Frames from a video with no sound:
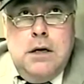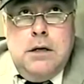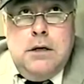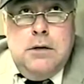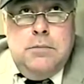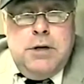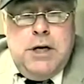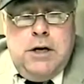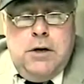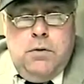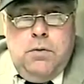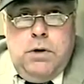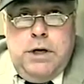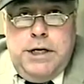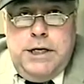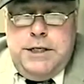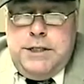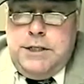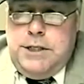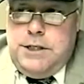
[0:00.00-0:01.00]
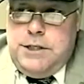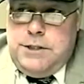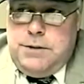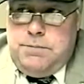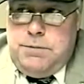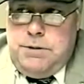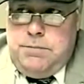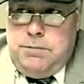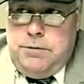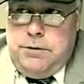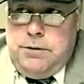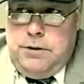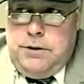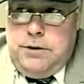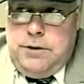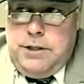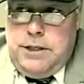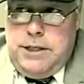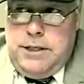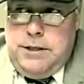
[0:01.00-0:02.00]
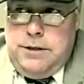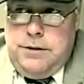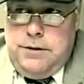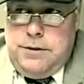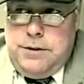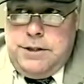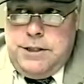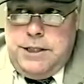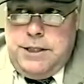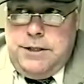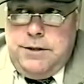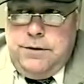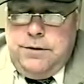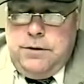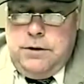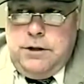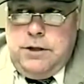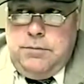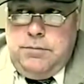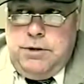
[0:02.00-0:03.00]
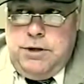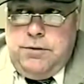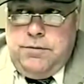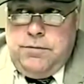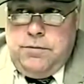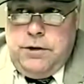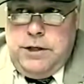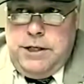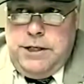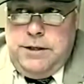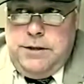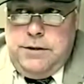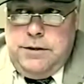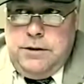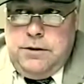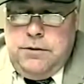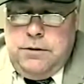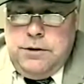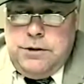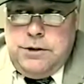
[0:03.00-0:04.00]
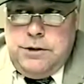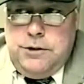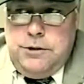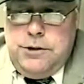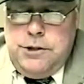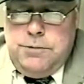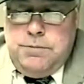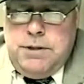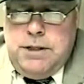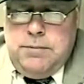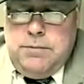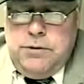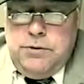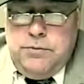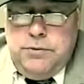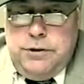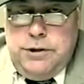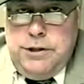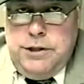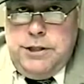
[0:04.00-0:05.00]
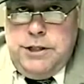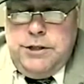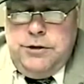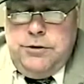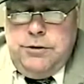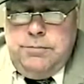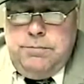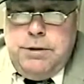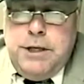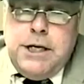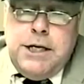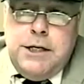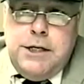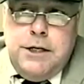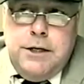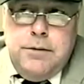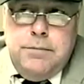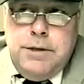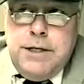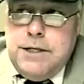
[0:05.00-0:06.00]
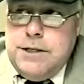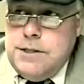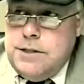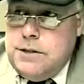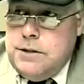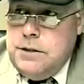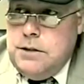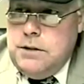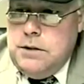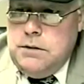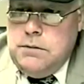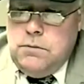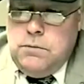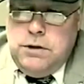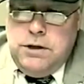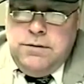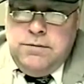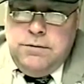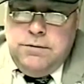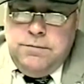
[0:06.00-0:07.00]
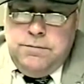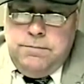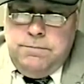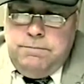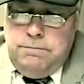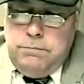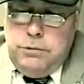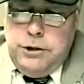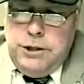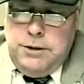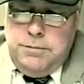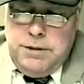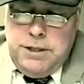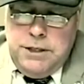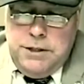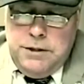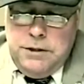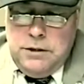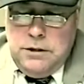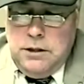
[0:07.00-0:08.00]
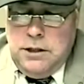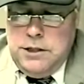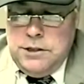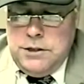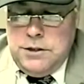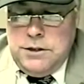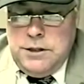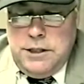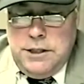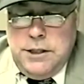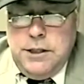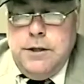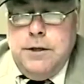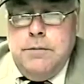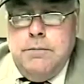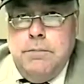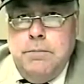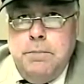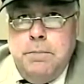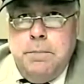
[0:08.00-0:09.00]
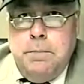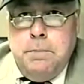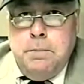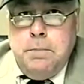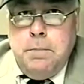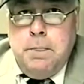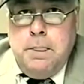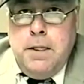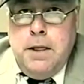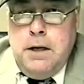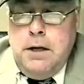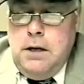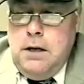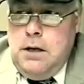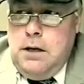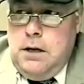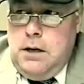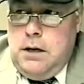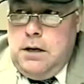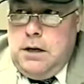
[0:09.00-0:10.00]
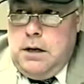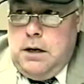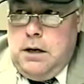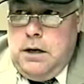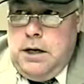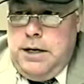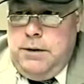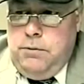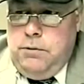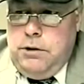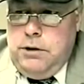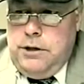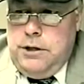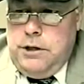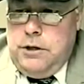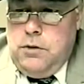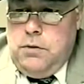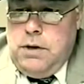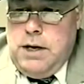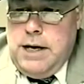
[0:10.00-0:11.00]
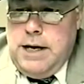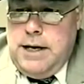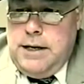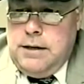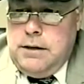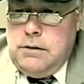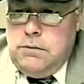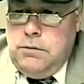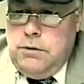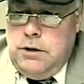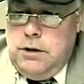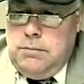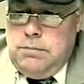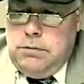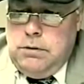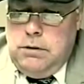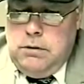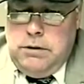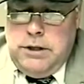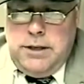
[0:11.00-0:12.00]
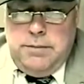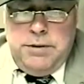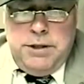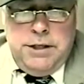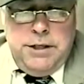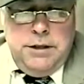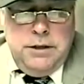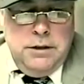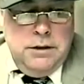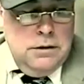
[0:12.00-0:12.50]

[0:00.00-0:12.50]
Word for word: no matter what he does, people are going to not understand and they're going to be afraid. And of course, the newspapers will continue to paint him as uh, whatever boogeyman in the closet they can. All right, we're going to go on with our programming here.